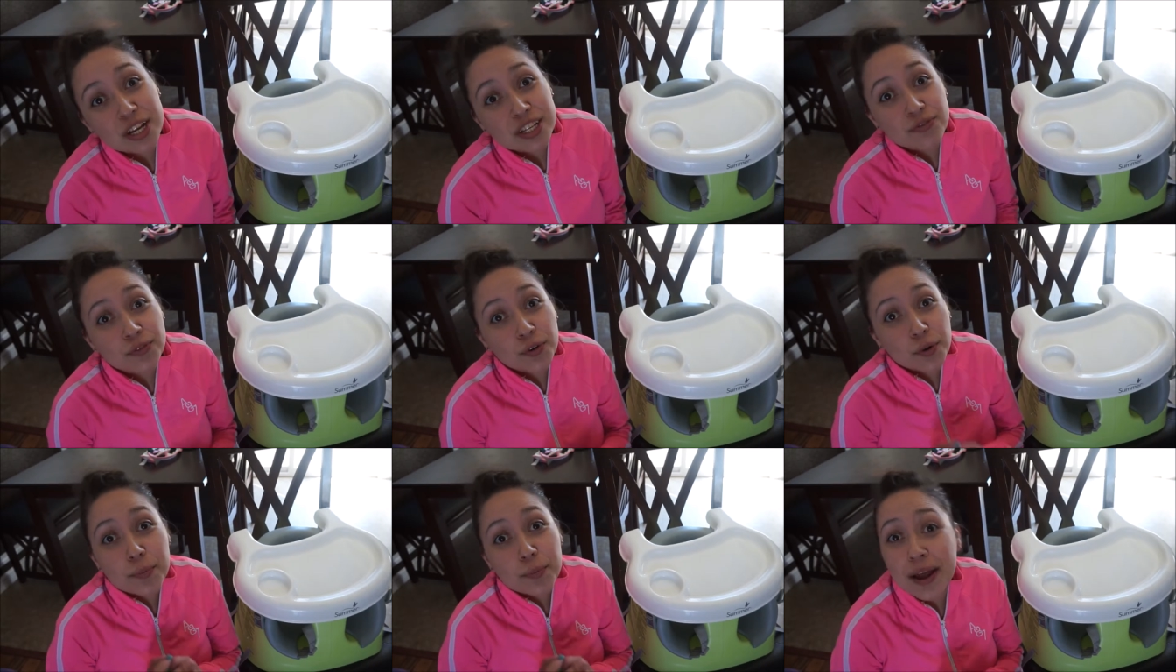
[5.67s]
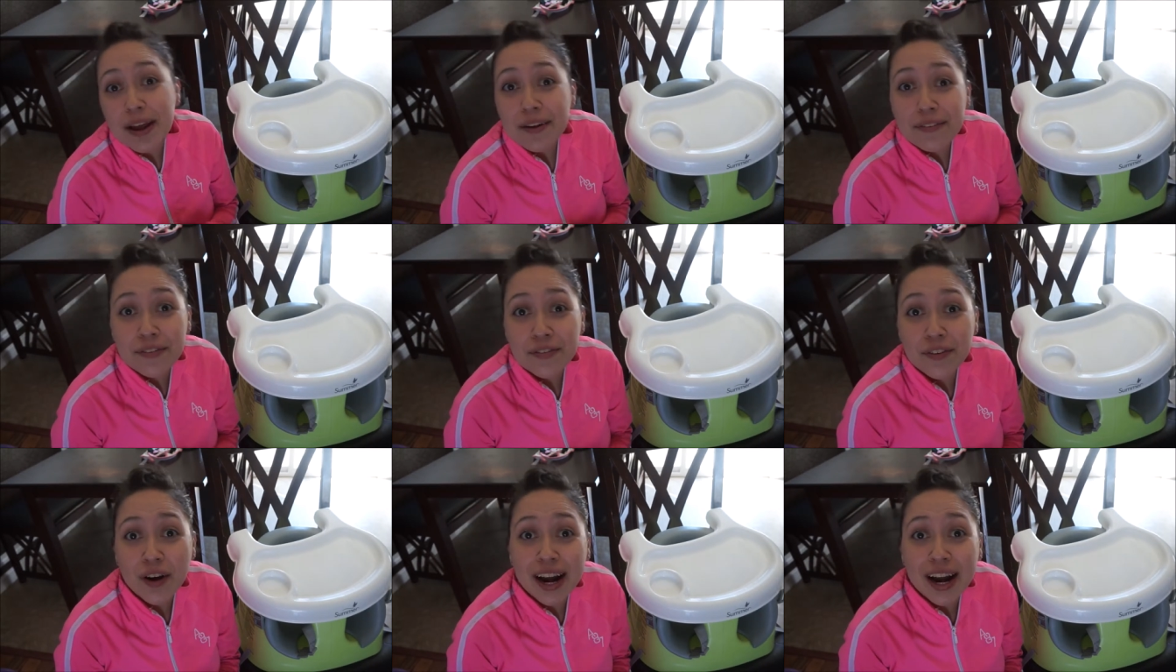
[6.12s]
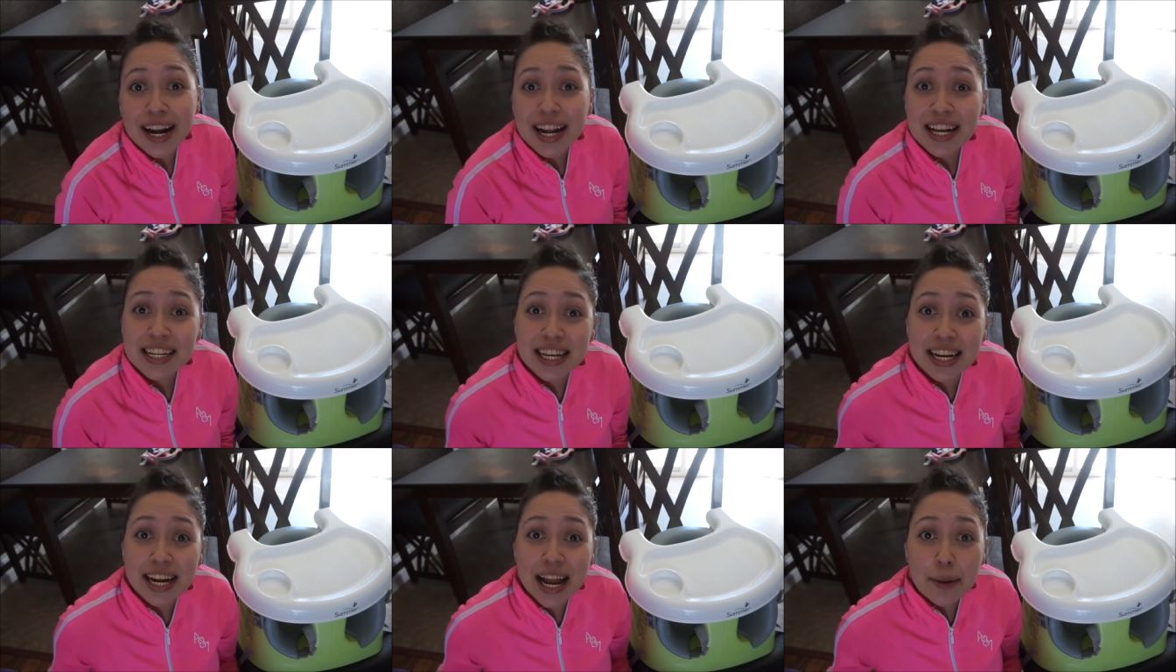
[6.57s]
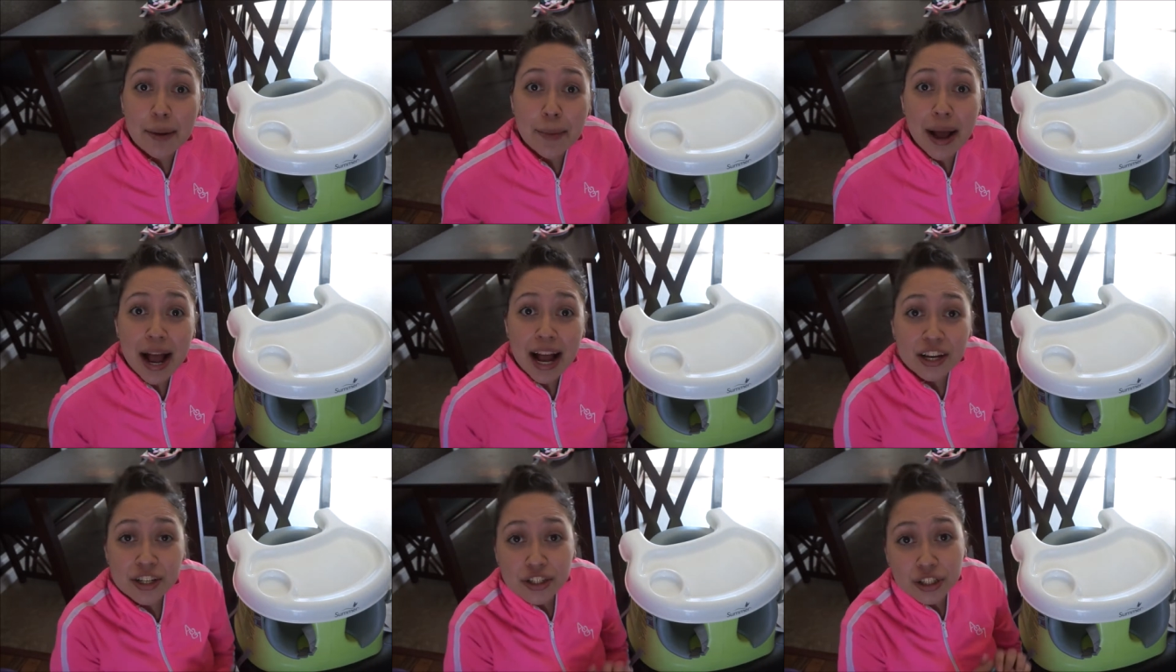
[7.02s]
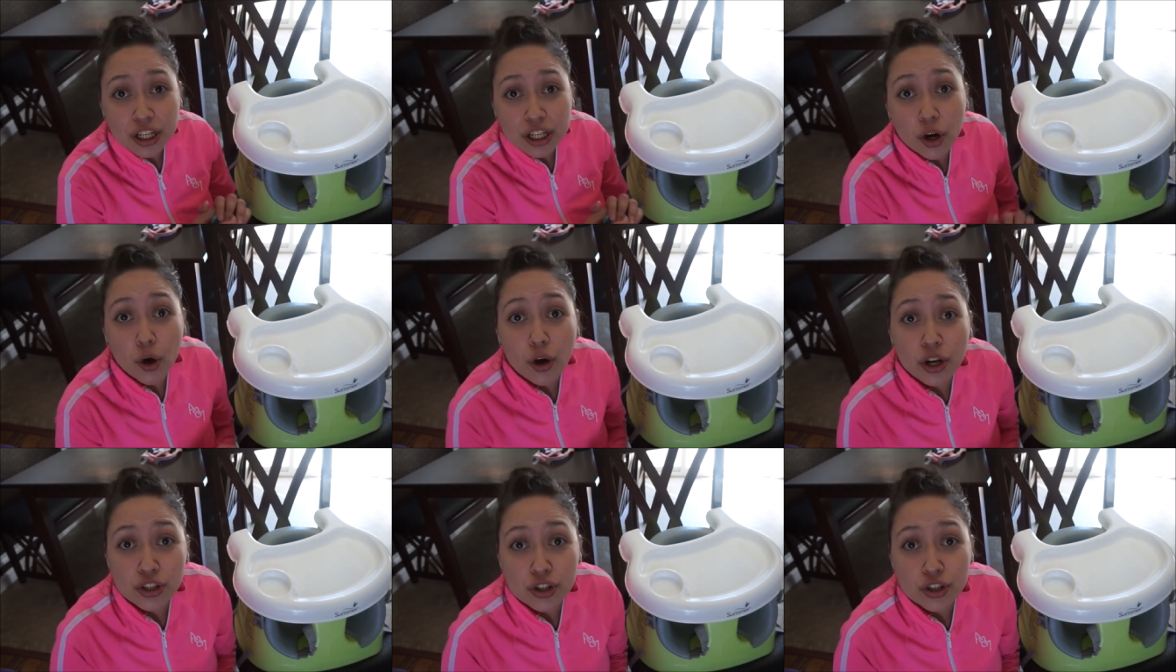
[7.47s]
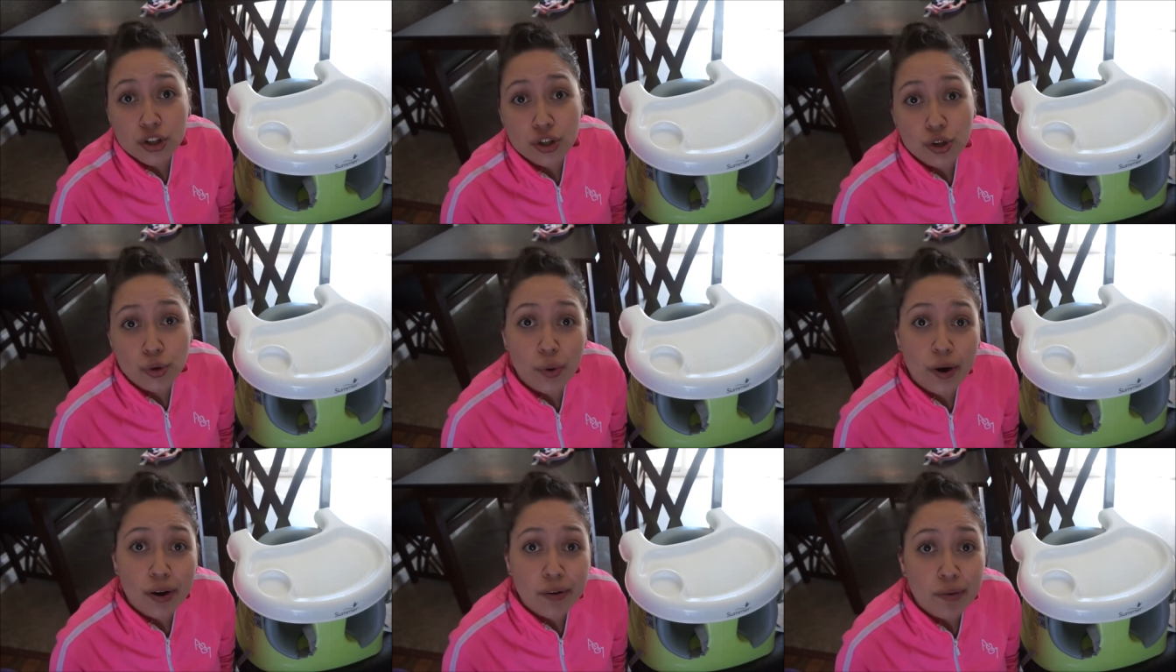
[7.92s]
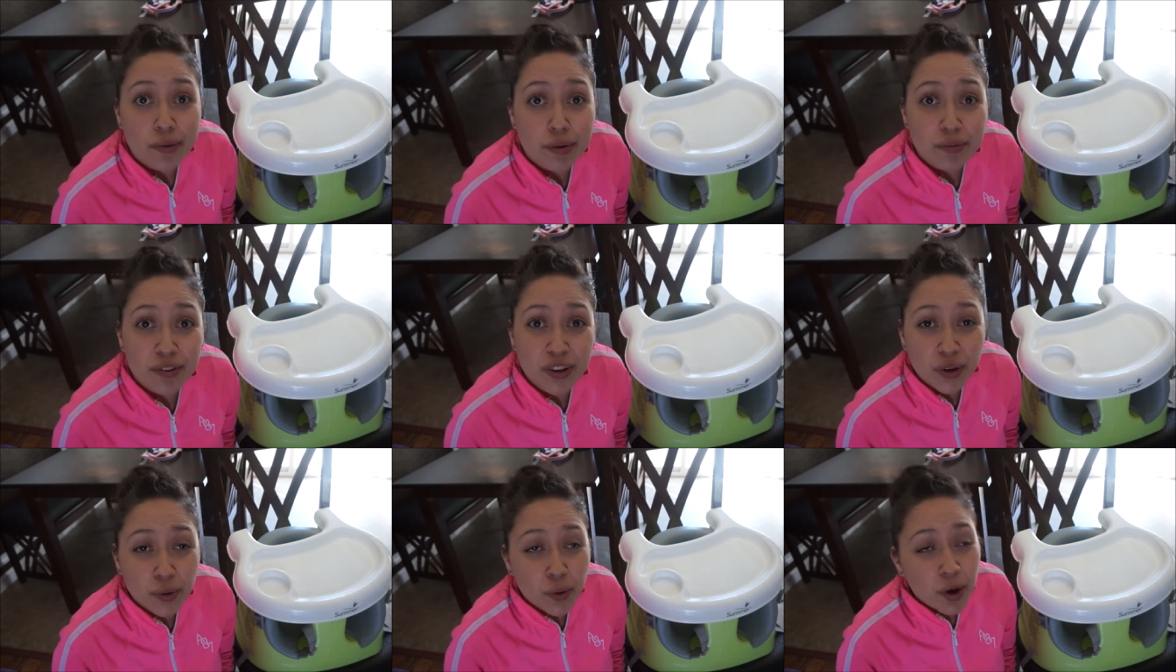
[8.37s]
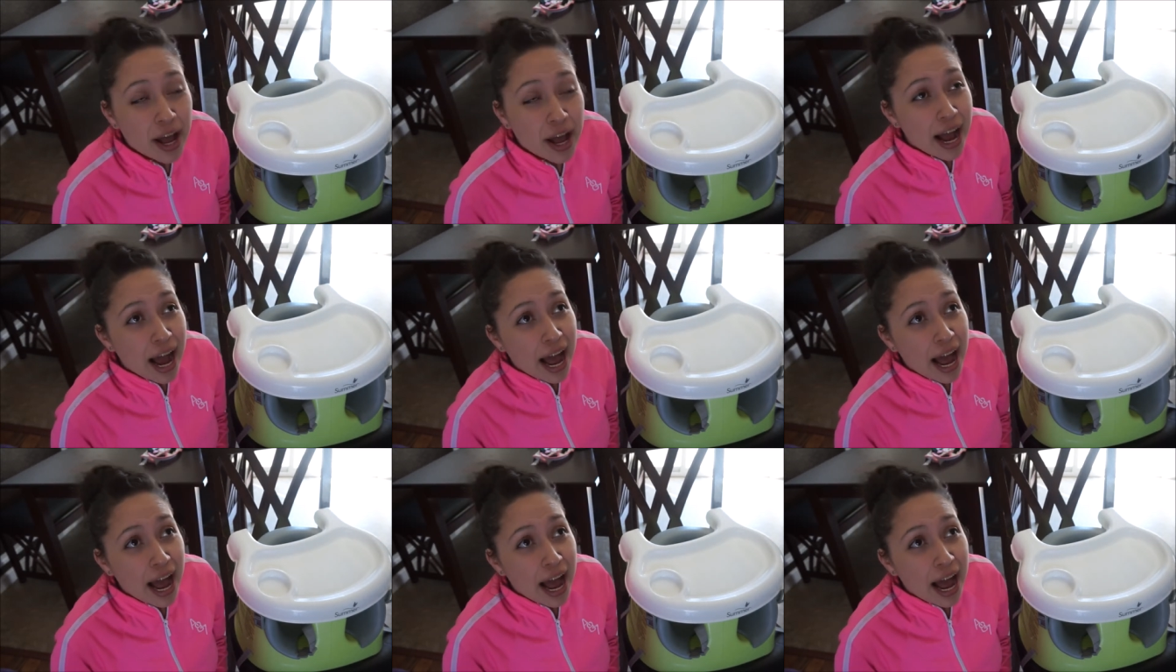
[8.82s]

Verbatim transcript: is for Baby Fridays and I'm actually going to do a review.